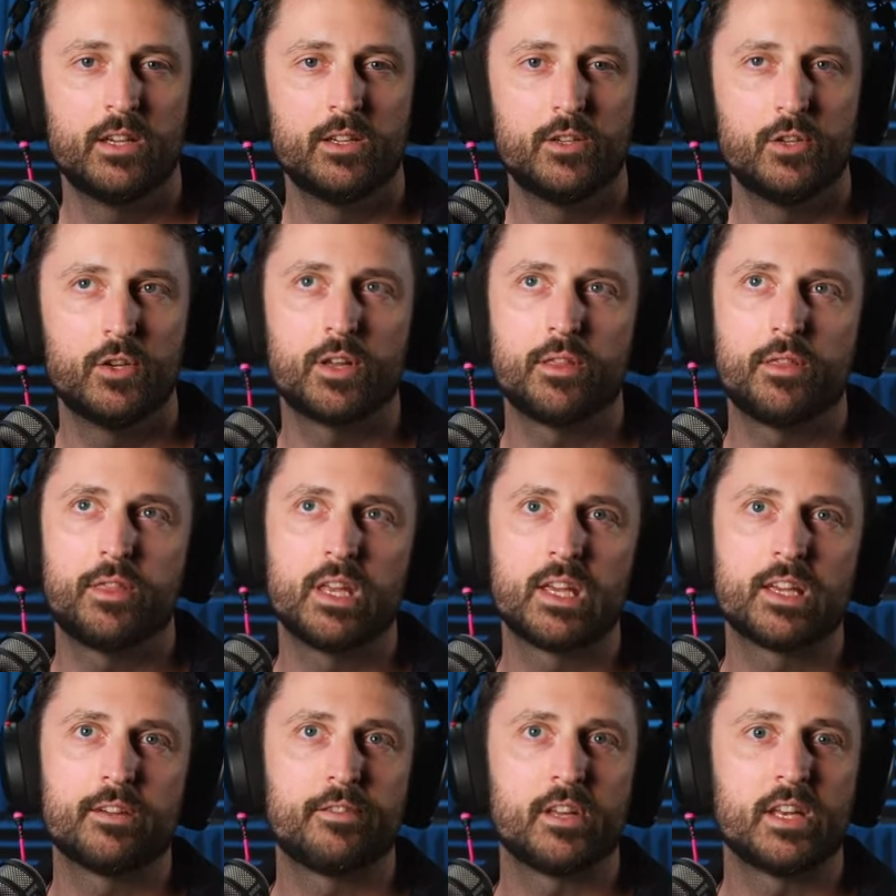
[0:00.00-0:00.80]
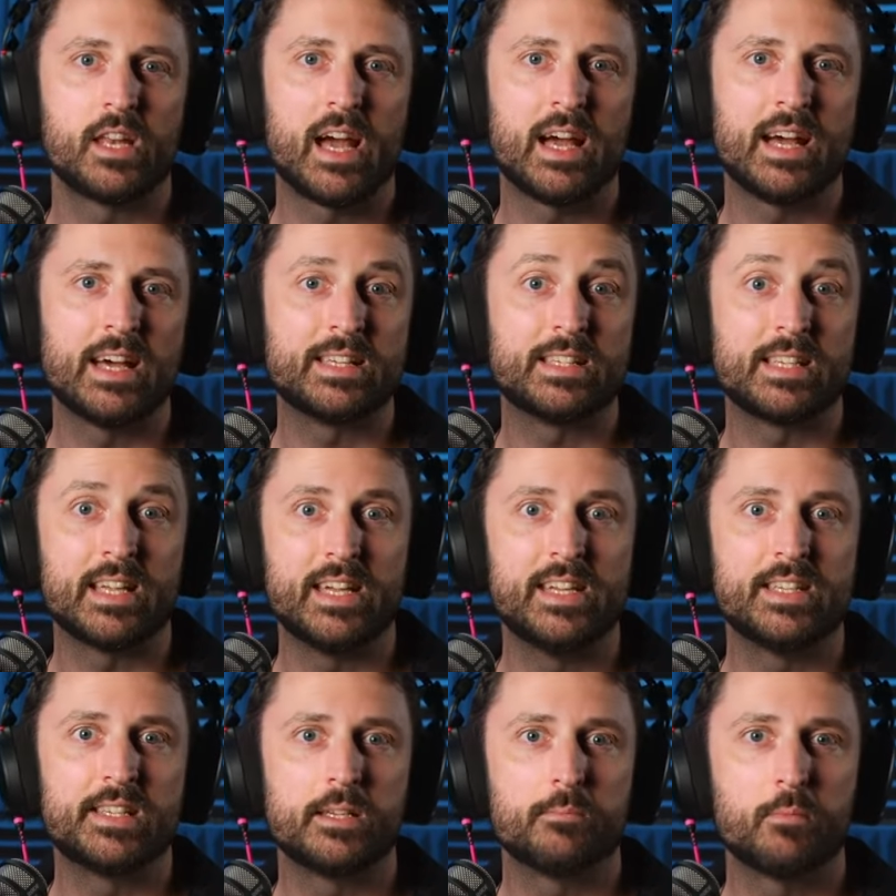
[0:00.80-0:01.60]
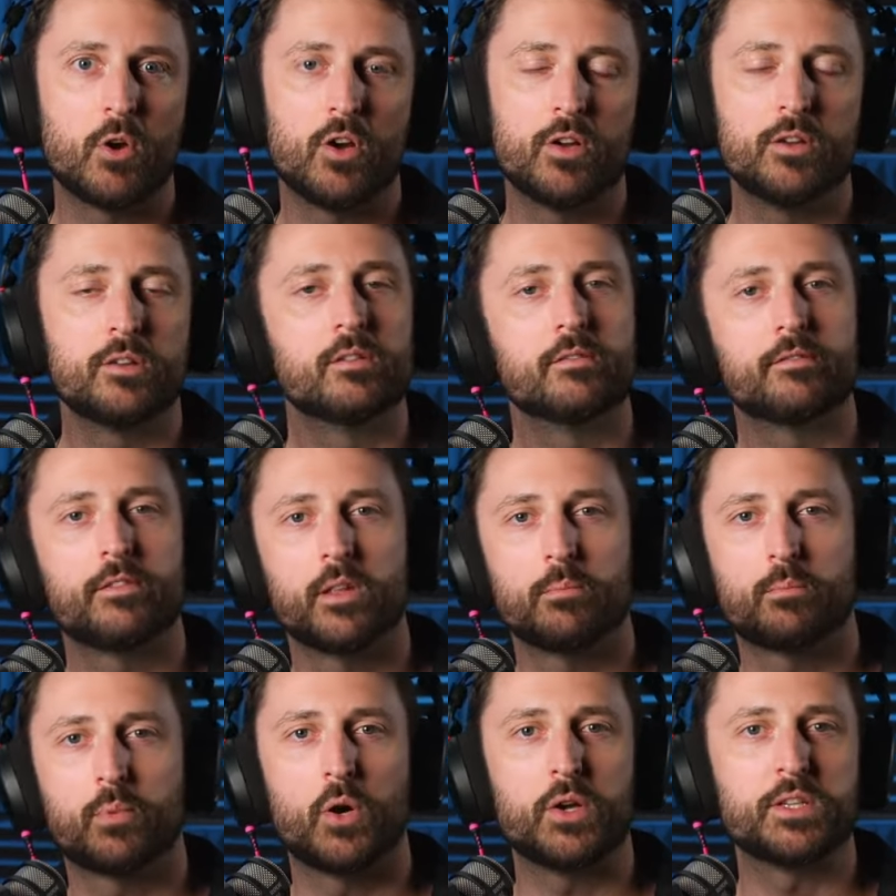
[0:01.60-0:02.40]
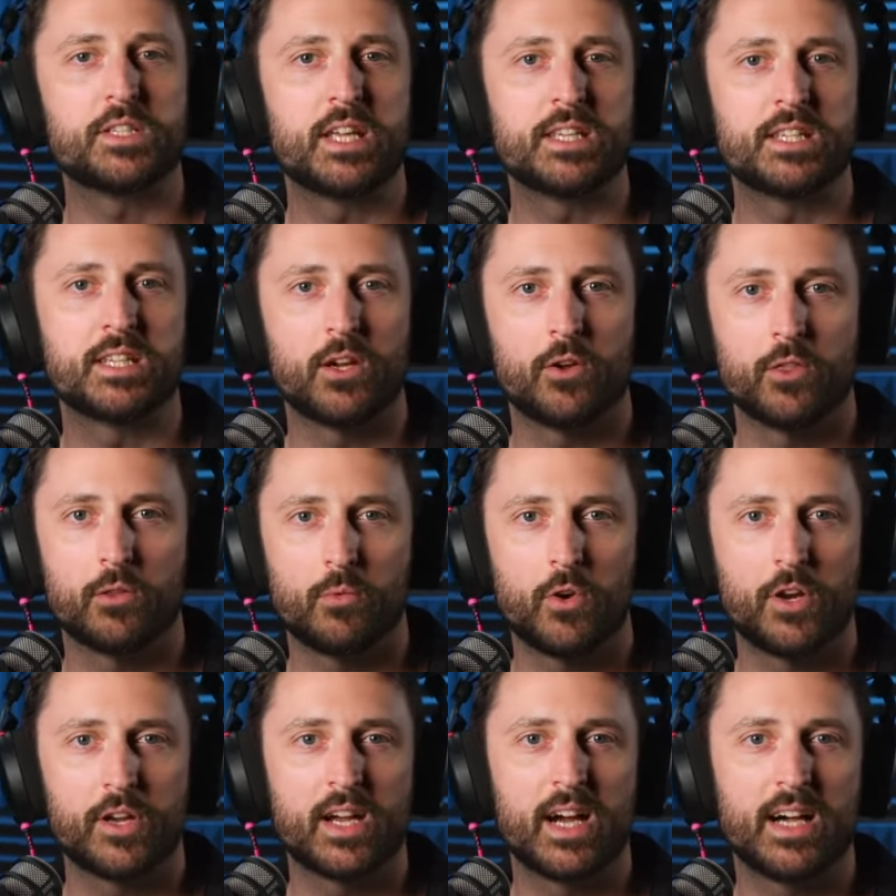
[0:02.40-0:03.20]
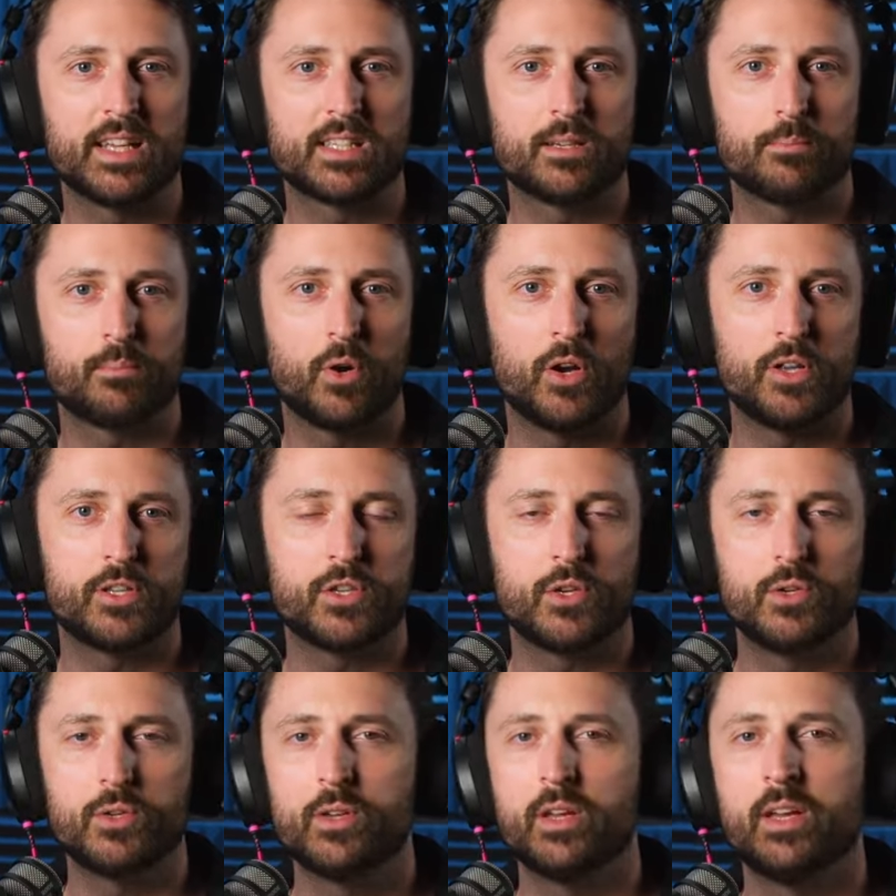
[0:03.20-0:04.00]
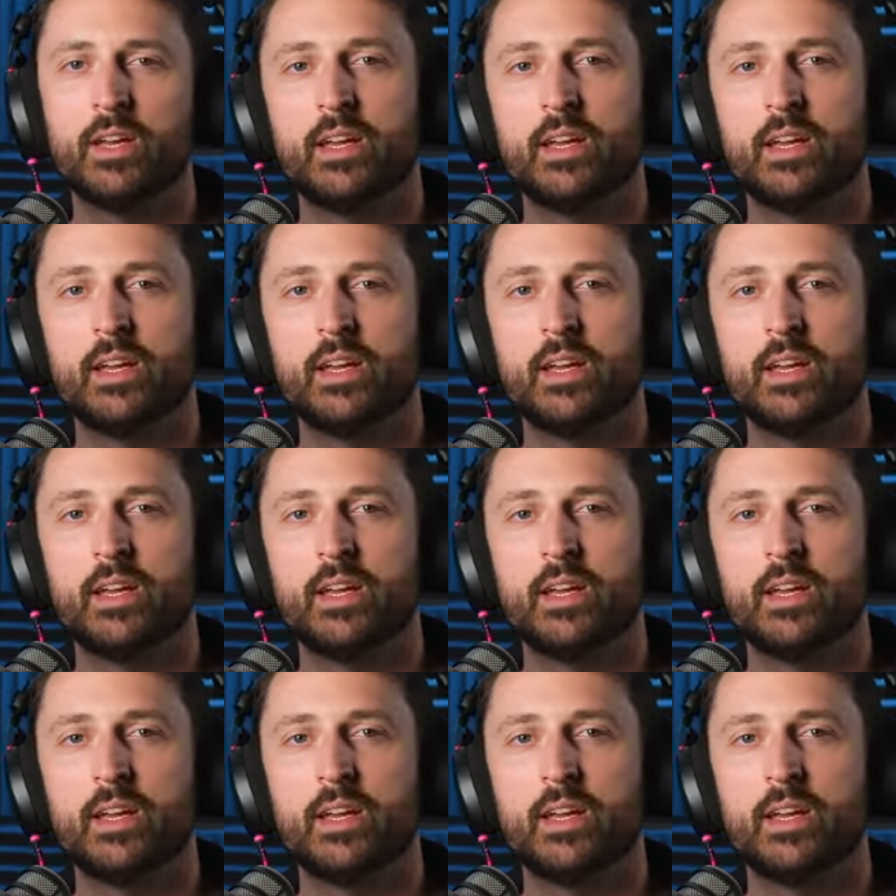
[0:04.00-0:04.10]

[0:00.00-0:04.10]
You can think of it as easy mode for the processing on the RØDECaster Pro II,